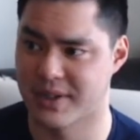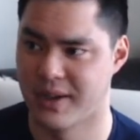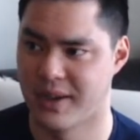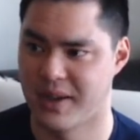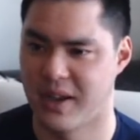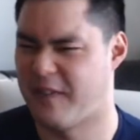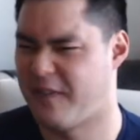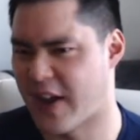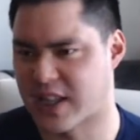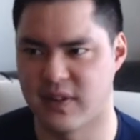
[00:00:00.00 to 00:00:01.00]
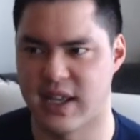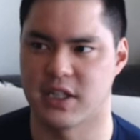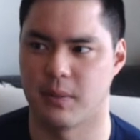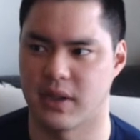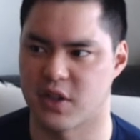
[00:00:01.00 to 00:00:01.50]
it effectively ends
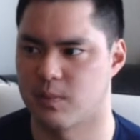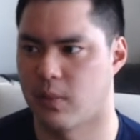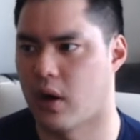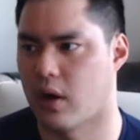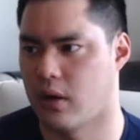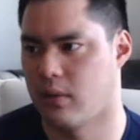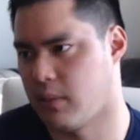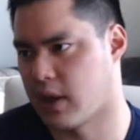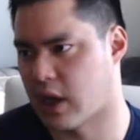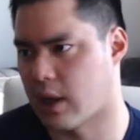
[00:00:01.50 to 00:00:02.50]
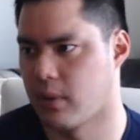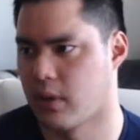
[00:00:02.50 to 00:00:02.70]
up being a small mid cap,